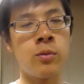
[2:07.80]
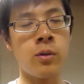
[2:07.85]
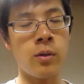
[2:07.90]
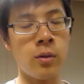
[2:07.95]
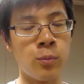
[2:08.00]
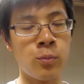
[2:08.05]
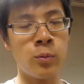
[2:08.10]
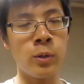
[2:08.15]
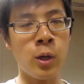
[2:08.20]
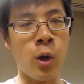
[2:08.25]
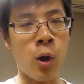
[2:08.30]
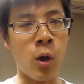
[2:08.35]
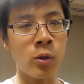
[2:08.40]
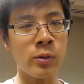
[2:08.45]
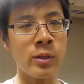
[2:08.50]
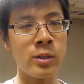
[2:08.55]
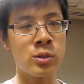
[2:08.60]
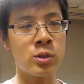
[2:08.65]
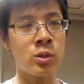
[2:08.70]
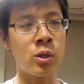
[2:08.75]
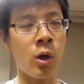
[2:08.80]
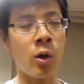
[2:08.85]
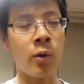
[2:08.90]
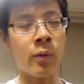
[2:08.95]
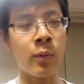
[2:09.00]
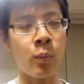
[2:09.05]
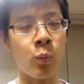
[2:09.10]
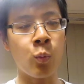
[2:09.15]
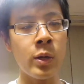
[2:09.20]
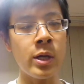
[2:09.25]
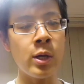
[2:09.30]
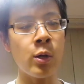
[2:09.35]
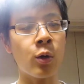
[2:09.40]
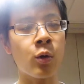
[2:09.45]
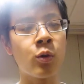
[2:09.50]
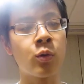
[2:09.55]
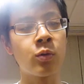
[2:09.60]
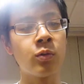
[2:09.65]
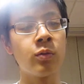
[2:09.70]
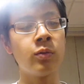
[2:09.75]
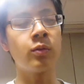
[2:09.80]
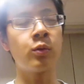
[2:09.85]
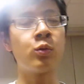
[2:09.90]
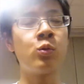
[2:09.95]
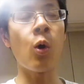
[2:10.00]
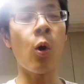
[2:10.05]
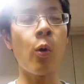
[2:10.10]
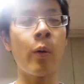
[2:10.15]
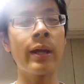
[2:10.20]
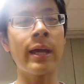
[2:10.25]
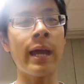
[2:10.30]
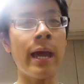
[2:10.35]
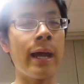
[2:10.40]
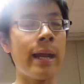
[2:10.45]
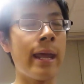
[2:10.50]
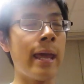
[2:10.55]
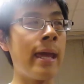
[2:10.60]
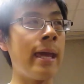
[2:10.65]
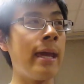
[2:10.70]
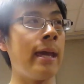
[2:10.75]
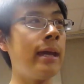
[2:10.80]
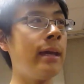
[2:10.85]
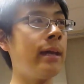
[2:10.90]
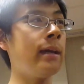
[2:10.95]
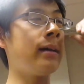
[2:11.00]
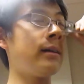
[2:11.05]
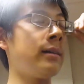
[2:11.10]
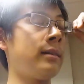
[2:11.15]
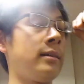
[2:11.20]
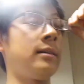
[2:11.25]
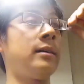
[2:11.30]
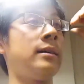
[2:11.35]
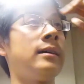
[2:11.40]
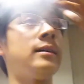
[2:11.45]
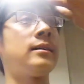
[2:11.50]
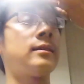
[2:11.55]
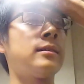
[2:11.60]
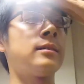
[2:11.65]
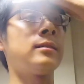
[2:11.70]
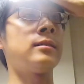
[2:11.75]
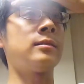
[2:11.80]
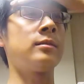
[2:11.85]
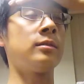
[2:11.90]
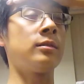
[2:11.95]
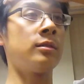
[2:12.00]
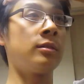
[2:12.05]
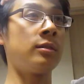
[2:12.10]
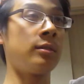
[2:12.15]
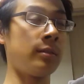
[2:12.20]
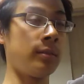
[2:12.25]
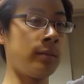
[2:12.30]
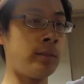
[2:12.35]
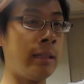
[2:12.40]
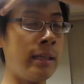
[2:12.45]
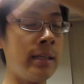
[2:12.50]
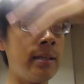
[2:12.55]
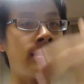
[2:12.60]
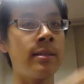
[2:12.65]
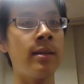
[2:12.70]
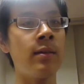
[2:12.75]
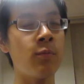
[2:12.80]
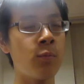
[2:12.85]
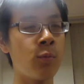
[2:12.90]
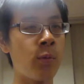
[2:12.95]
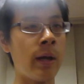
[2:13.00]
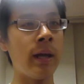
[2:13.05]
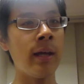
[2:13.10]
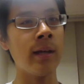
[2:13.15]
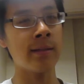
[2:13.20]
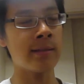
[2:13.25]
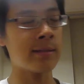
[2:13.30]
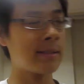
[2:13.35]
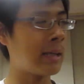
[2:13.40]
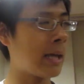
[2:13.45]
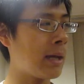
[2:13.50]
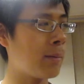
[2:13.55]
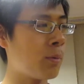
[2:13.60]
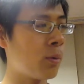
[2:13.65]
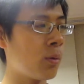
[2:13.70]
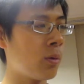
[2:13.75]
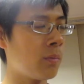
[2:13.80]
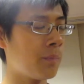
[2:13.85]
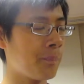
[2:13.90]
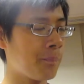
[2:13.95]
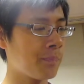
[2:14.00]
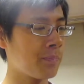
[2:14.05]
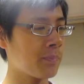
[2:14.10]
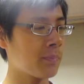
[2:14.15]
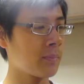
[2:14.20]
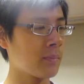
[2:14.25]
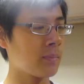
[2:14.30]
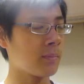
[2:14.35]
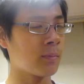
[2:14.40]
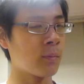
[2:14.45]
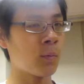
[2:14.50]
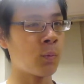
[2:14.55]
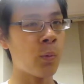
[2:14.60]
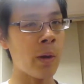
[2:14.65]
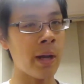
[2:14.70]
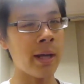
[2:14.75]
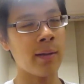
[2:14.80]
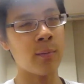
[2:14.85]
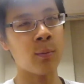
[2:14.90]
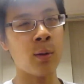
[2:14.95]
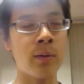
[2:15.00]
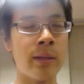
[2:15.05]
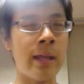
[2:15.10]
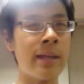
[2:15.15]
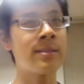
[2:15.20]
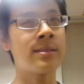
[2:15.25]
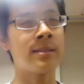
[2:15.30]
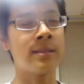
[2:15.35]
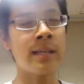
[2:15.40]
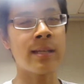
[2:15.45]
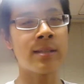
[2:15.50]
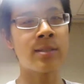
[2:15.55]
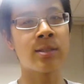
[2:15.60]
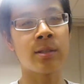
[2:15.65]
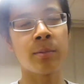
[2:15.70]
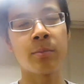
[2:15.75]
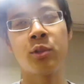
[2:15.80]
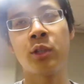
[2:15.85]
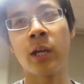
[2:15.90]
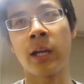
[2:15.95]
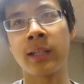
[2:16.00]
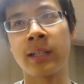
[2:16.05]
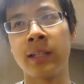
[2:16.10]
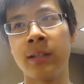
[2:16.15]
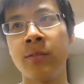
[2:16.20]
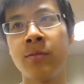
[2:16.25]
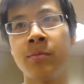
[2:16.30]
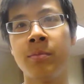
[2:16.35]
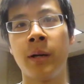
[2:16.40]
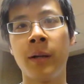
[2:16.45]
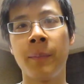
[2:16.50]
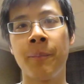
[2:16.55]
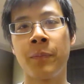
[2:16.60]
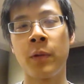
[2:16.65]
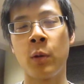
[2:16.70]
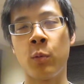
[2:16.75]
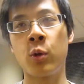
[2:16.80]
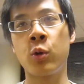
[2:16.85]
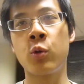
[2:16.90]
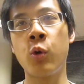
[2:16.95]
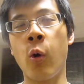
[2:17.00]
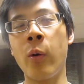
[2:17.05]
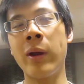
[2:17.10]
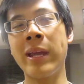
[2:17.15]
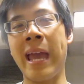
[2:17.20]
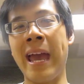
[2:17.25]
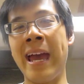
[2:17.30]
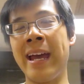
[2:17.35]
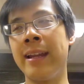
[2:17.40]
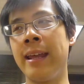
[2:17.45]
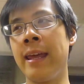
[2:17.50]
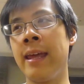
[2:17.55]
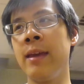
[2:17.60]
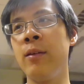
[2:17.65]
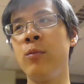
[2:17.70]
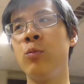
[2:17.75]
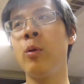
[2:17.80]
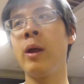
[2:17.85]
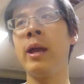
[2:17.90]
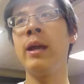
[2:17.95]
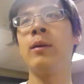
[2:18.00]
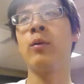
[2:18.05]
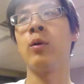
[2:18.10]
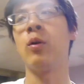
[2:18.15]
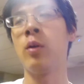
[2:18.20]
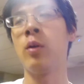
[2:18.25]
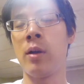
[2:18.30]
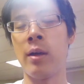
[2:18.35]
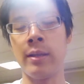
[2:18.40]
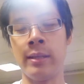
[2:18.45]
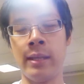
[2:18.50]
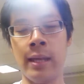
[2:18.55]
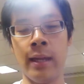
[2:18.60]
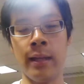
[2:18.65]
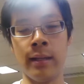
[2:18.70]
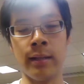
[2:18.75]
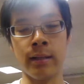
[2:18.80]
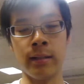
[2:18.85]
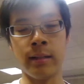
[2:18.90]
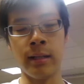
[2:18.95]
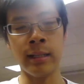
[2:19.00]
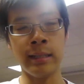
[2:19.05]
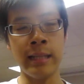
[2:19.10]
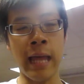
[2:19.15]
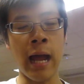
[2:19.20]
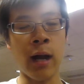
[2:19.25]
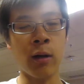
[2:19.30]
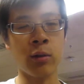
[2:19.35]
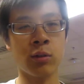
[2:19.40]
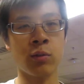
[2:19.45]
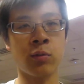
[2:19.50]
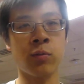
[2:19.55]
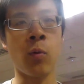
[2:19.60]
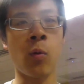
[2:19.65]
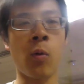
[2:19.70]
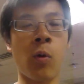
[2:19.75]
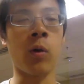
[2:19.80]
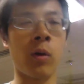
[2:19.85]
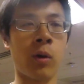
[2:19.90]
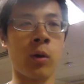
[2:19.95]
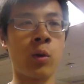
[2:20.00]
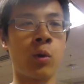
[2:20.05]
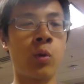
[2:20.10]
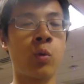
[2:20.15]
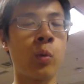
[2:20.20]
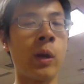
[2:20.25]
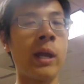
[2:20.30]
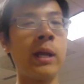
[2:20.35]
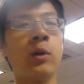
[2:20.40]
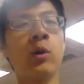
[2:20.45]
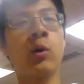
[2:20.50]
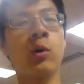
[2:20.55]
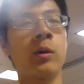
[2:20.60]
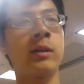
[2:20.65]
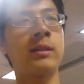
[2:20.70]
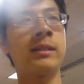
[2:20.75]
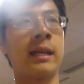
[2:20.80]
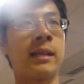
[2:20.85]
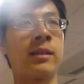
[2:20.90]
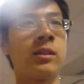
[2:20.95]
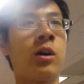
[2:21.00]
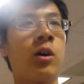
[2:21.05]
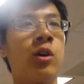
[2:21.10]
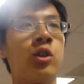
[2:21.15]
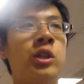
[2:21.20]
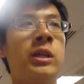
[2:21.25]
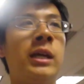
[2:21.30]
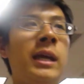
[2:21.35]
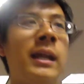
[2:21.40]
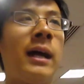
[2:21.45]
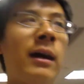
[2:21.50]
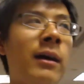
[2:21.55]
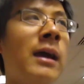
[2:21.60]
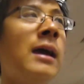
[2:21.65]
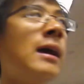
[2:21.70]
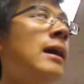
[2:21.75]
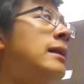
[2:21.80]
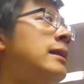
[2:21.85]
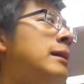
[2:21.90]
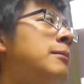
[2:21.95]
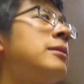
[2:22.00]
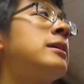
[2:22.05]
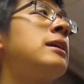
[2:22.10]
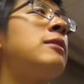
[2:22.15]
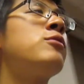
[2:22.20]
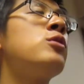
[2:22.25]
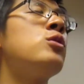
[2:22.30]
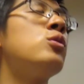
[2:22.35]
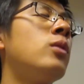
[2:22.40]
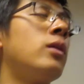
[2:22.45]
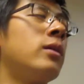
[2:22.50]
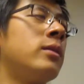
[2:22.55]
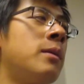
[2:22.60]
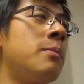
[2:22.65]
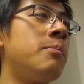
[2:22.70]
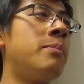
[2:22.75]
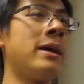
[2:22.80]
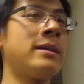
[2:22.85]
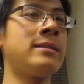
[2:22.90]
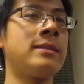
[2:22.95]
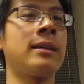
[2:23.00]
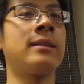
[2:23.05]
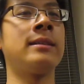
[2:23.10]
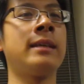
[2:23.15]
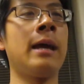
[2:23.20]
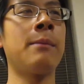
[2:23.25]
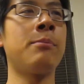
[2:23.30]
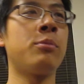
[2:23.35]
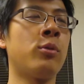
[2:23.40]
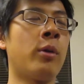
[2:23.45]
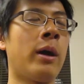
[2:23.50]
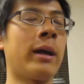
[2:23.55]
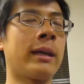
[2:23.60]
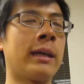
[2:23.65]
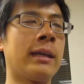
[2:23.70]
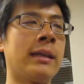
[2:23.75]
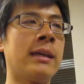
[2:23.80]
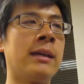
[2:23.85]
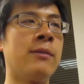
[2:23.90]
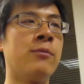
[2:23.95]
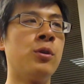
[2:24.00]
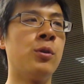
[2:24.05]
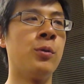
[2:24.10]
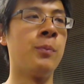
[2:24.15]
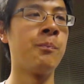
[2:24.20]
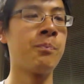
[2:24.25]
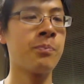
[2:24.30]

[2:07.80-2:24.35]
regardless though, we are growing at a decent rate, a stable rate. Well, that's that's subjective, but we're growing at a rate that allows for greater technology. And I, let me give you the best example I can give you